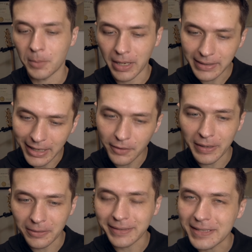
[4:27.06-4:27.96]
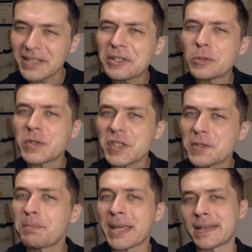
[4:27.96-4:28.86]
But I kind of found like this little
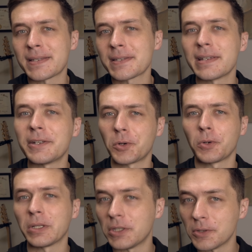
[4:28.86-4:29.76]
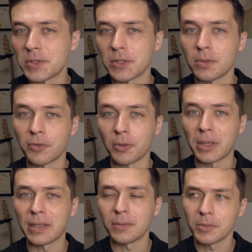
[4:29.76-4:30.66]
space in early YouTube for
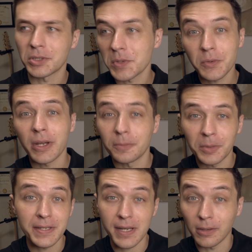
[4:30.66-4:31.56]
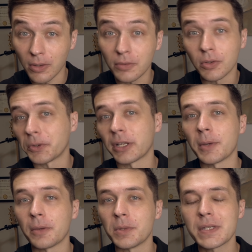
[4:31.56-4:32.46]
me, which was great because I love learning
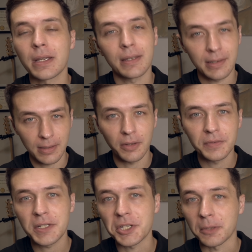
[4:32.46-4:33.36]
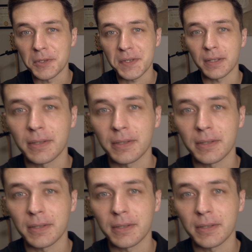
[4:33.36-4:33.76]
about music. I love teaching music.